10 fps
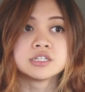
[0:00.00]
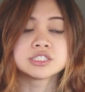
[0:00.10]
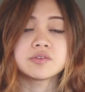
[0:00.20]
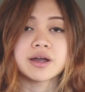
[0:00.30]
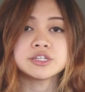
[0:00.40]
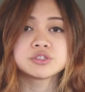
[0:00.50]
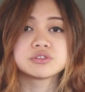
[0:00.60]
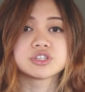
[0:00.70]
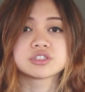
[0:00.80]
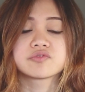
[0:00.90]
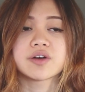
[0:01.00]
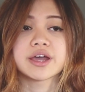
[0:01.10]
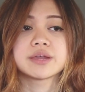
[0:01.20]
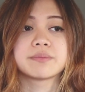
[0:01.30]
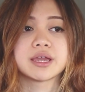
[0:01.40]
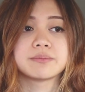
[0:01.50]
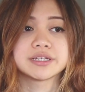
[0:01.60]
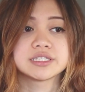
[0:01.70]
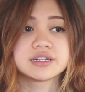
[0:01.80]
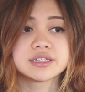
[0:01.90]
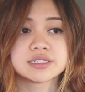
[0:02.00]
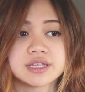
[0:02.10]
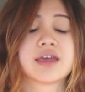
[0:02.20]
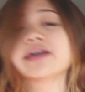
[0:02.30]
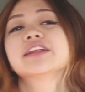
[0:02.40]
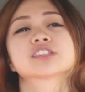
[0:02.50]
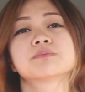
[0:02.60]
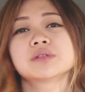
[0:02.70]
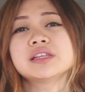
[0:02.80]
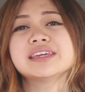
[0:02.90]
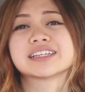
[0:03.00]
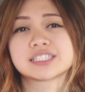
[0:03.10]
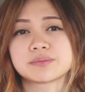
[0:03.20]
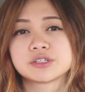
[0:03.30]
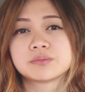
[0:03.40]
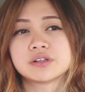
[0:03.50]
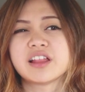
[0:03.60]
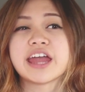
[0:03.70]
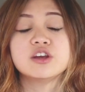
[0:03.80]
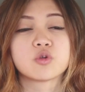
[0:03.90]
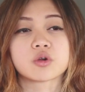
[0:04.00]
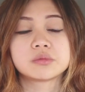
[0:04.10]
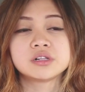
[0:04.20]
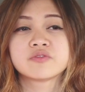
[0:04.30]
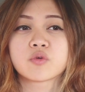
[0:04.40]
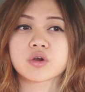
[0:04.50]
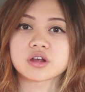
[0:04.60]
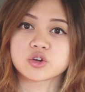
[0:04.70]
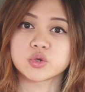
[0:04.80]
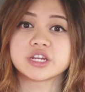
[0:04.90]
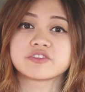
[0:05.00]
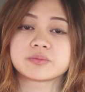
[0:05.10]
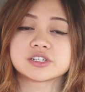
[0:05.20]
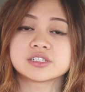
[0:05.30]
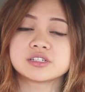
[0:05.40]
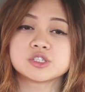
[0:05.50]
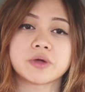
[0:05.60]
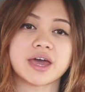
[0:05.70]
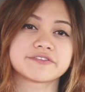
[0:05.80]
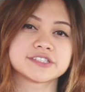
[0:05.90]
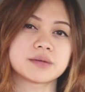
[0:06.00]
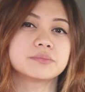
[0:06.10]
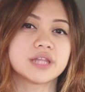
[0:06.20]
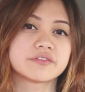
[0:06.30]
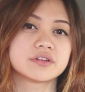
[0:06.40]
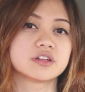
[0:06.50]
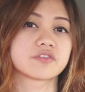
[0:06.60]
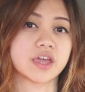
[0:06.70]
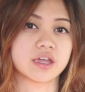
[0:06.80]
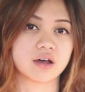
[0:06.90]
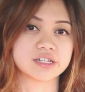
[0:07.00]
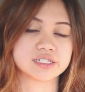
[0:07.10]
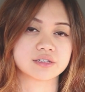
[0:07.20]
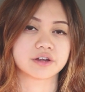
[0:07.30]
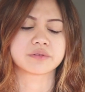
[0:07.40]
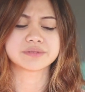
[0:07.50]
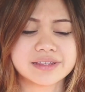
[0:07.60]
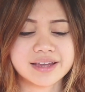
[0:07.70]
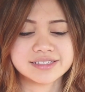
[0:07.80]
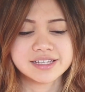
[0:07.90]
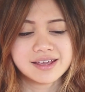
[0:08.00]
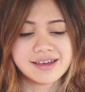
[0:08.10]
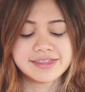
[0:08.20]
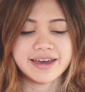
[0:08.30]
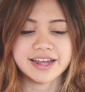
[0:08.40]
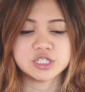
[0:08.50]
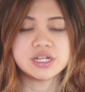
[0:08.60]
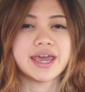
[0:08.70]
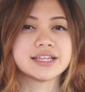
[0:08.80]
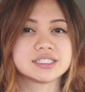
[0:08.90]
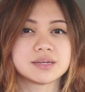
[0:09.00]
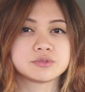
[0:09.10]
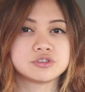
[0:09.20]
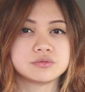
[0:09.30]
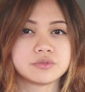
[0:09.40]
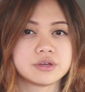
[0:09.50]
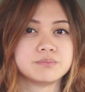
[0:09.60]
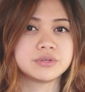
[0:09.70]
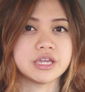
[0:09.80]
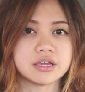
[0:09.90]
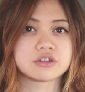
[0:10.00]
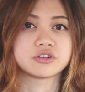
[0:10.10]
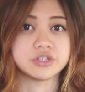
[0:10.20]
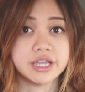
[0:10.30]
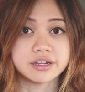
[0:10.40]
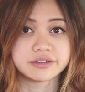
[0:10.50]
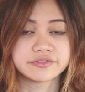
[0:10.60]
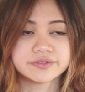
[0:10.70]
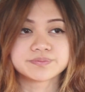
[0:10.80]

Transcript: So I used to justify my messiness, and it's completely acceptable and normal for a creative person to have some level of chaos, you know? I mean, that actually adds up to the being creative.